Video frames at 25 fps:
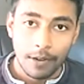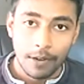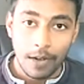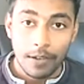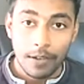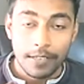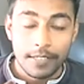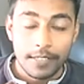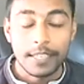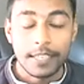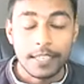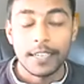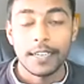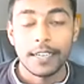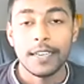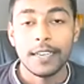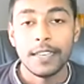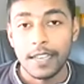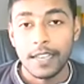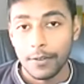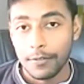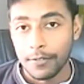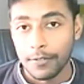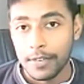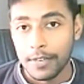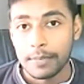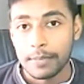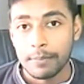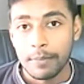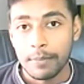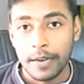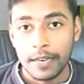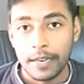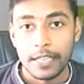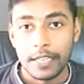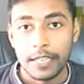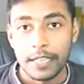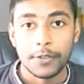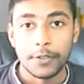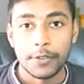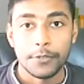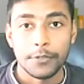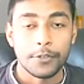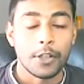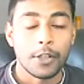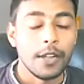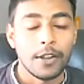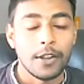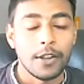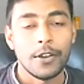struggling affiliate marketing from a
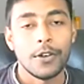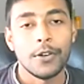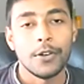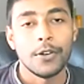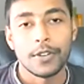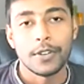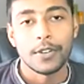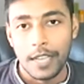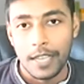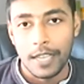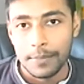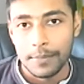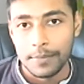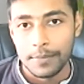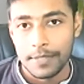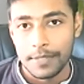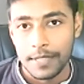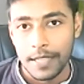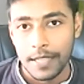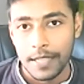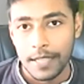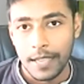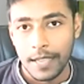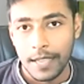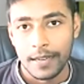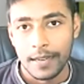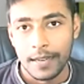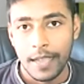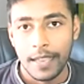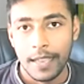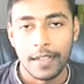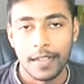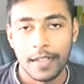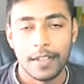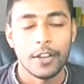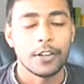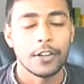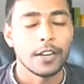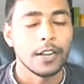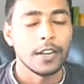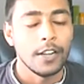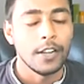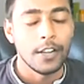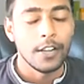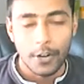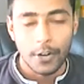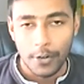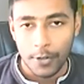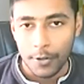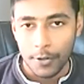long times, and I got a
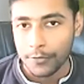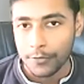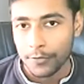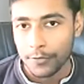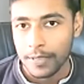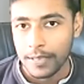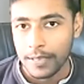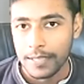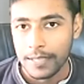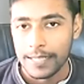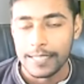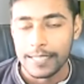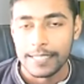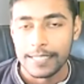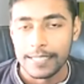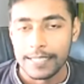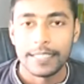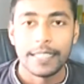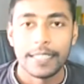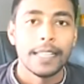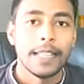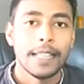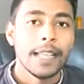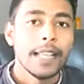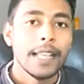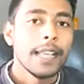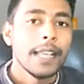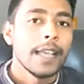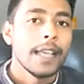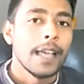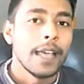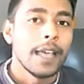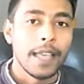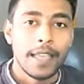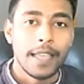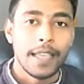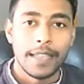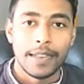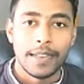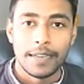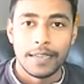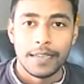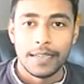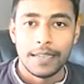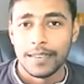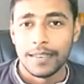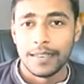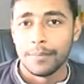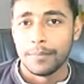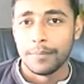lot of failures
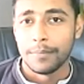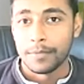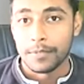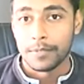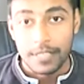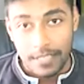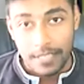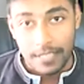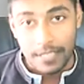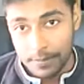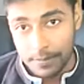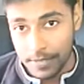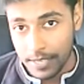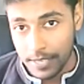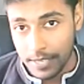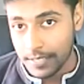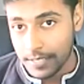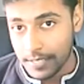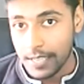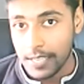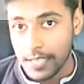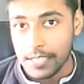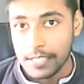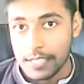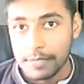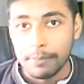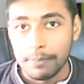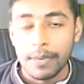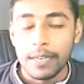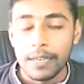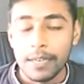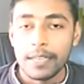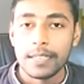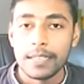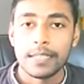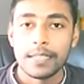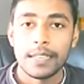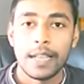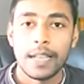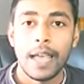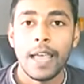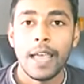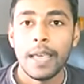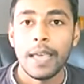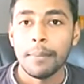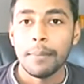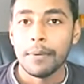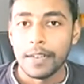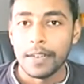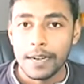and some success, but I have
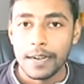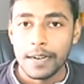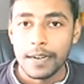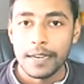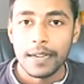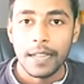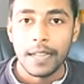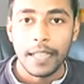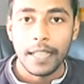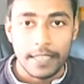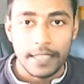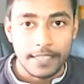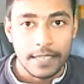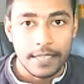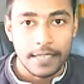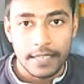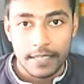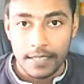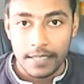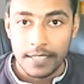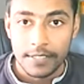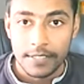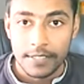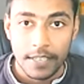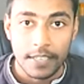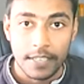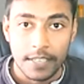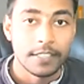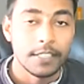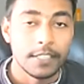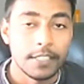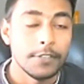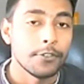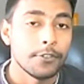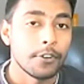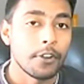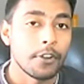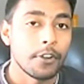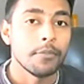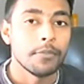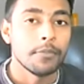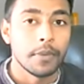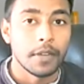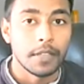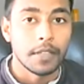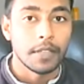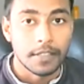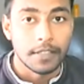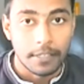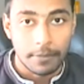learned exact strategy from
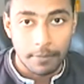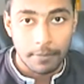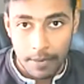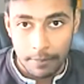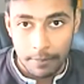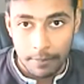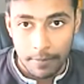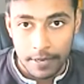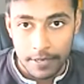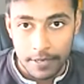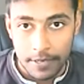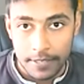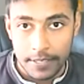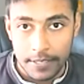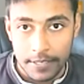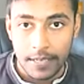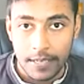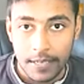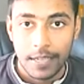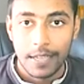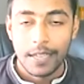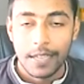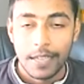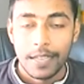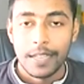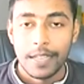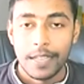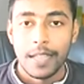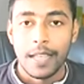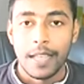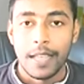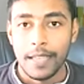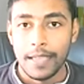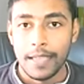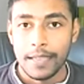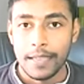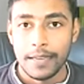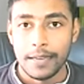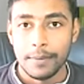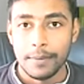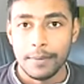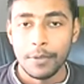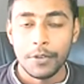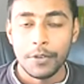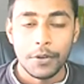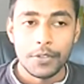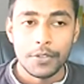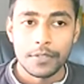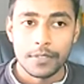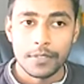my mentor. And
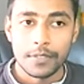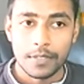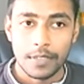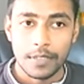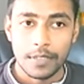because